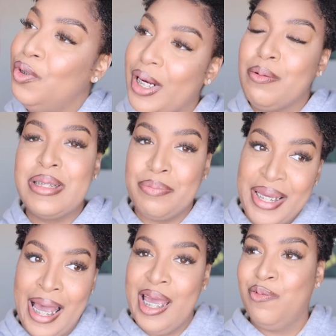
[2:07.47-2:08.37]
oh, that was
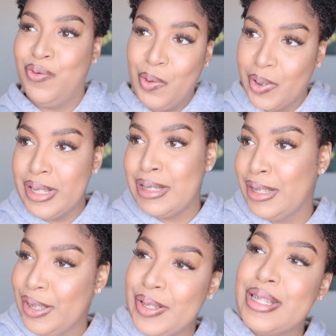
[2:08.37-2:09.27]
me. I had farted.
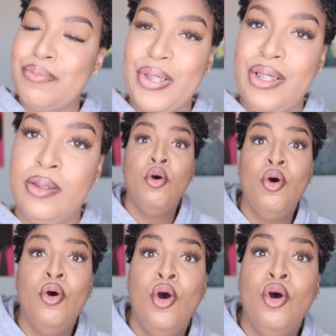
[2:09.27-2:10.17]
Excuse me. Who,
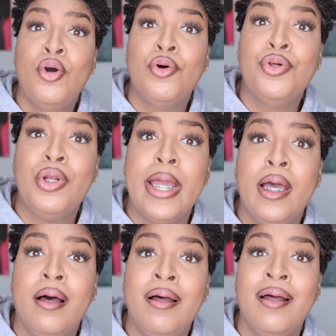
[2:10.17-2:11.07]
who, who gonna do
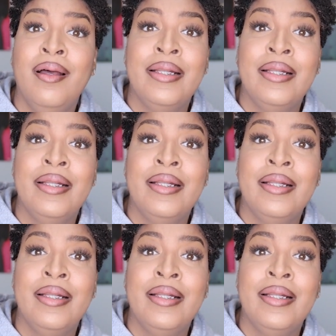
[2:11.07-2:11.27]
that?